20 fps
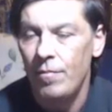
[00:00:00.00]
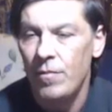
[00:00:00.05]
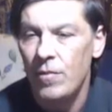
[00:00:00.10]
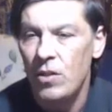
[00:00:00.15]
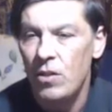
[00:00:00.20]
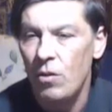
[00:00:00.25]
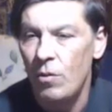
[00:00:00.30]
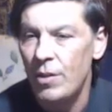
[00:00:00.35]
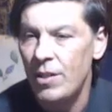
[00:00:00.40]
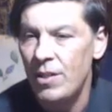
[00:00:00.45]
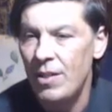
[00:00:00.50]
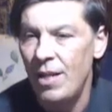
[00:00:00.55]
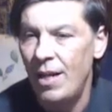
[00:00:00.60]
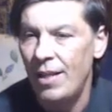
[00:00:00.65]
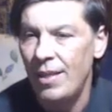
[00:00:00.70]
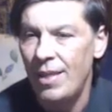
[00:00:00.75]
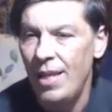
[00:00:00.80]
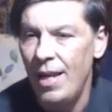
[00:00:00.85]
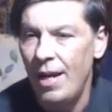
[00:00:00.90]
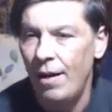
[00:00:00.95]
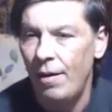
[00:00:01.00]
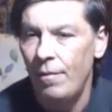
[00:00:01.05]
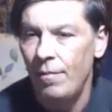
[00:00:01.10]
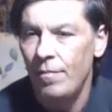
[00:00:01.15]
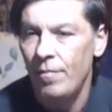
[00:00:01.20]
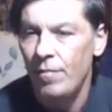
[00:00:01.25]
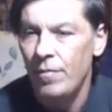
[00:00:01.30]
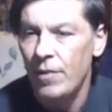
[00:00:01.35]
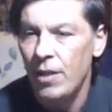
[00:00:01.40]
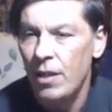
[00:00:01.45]
so it's not there.
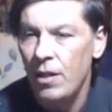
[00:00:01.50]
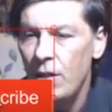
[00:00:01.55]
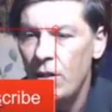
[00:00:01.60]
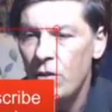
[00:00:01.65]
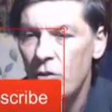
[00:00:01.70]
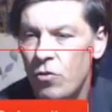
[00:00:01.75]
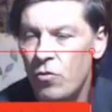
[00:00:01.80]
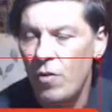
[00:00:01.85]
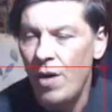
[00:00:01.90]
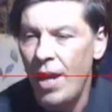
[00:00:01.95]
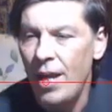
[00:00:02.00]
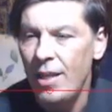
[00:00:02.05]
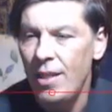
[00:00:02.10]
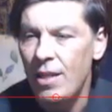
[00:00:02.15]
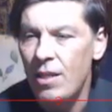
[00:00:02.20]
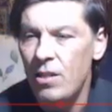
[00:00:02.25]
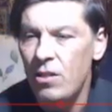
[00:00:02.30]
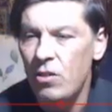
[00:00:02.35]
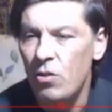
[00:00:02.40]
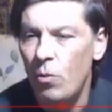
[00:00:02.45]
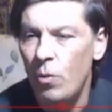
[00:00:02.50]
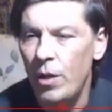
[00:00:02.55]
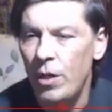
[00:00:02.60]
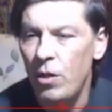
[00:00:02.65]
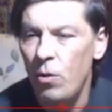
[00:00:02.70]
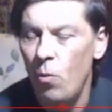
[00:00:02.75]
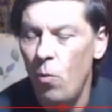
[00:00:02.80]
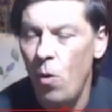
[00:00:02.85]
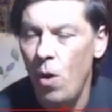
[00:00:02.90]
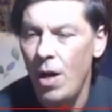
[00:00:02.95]
Drag this to where you
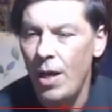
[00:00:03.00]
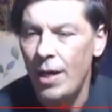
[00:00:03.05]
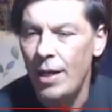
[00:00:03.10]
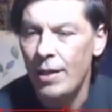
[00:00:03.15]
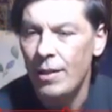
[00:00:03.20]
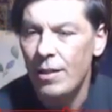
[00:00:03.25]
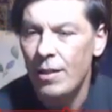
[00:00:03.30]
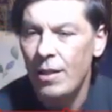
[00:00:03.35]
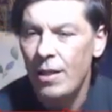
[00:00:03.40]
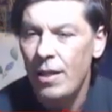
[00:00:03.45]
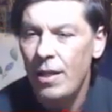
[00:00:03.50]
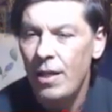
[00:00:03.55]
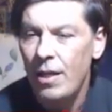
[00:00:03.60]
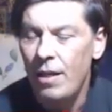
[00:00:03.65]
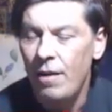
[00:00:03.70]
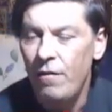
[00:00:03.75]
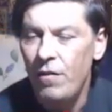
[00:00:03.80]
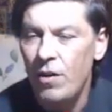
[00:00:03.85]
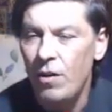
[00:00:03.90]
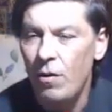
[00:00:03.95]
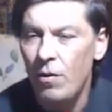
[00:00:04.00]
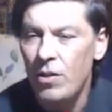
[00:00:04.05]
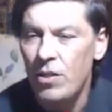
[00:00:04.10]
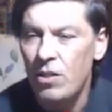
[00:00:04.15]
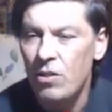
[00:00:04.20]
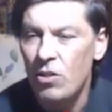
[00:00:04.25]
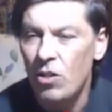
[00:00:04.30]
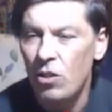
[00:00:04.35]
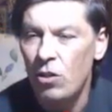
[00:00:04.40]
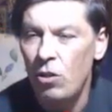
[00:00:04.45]
want it. And if you notice
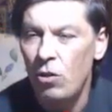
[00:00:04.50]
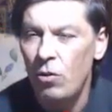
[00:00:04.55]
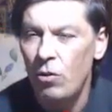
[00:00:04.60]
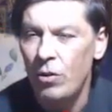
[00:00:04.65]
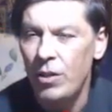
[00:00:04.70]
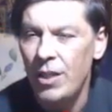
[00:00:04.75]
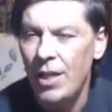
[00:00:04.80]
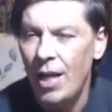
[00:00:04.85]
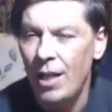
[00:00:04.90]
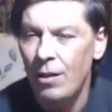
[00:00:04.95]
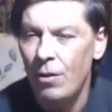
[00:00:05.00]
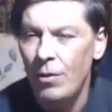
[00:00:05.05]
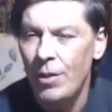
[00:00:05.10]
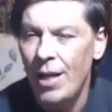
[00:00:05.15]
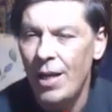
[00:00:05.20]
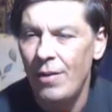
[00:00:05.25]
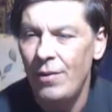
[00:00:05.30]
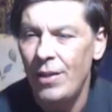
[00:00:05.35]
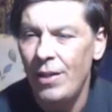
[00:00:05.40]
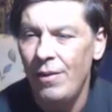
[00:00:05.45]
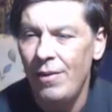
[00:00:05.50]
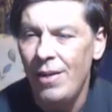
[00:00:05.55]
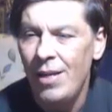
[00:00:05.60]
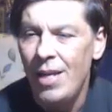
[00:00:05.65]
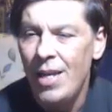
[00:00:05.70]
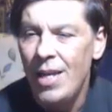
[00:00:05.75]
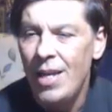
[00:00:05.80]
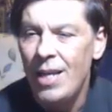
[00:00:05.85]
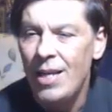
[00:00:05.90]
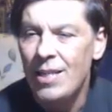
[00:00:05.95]
there's a little yellow down there,
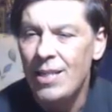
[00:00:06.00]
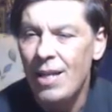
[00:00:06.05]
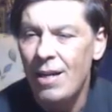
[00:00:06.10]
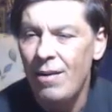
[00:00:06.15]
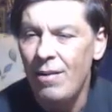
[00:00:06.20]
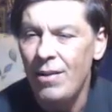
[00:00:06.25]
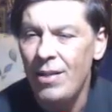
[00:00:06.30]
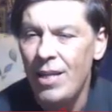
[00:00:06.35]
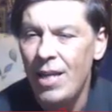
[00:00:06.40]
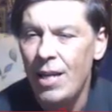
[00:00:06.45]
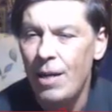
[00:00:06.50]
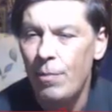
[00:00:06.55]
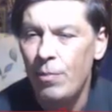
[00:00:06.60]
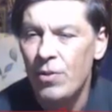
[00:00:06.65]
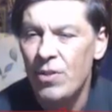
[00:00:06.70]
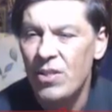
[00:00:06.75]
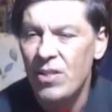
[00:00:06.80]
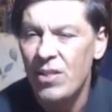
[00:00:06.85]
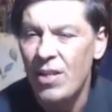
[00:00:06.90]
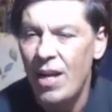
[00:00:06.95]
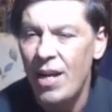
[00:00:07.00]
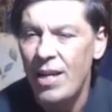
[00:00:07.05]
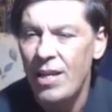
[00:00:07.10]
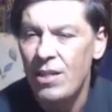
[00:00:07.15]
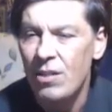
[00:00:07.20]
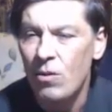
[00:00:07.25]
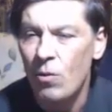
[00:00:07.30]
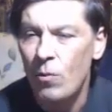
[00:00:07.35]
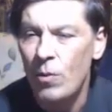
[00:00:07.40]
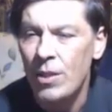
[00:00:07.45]
it's hard to get it
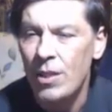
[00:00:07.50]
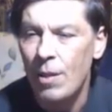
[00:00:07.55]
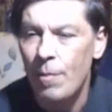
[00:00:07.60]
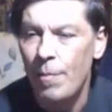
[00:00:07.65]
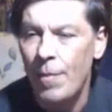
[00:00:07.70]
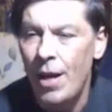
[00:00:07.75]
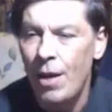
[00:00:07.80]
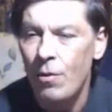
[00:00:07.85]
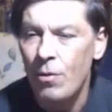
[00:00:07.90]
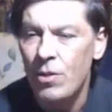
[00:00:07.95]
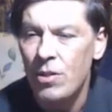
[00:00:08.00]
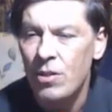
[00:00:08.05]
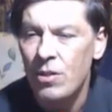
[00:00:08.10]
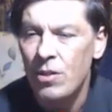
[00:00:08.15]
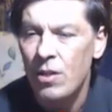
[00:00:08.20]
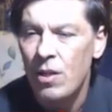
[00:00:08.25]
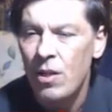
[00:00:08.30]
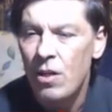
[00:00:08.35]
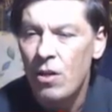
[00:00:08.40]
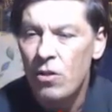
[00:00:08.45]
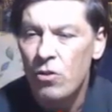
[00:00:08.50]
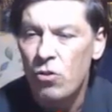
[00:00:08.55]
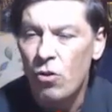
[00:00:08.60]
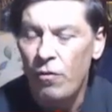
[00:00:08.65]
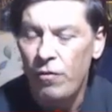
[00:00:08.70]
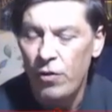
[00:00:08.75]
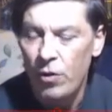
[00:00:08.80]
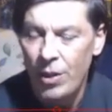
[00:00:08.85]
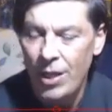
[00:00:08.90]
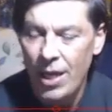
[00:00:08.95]
precise with the mouse. So
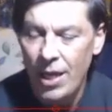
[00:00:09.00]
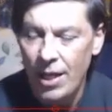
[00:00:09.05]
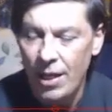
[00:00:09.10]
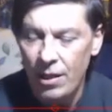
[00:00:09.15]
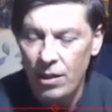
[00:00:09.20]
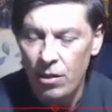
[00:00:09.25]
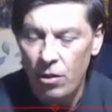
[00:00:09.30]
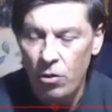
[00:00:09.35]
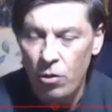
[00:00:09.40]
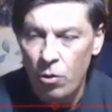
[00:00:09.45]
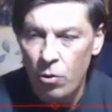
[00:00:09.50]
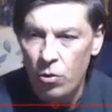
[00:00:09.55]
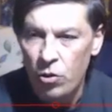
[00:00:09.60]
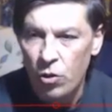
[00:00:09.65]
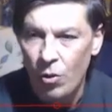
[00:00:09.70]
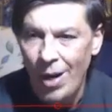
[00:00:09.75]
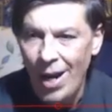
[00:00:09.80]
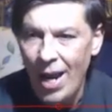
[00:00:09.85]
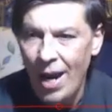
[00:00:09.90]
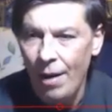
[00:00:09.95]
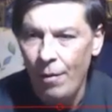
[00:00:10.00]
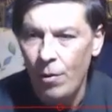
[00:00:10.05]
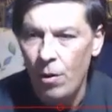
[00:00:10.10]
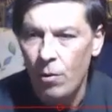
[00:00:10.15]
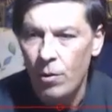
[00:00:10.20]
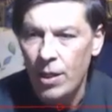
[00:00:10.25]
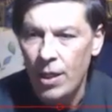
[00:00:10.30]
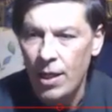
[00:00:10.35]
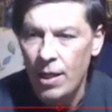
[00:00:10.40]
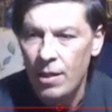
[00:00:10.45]
if you can't, you use your arrow
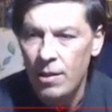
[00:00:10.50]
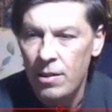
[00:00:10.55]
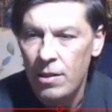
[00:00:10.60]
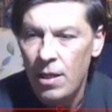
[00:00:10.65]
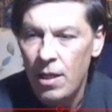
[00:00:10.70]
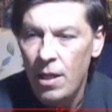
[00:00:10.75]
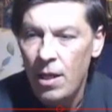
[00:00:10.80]
keys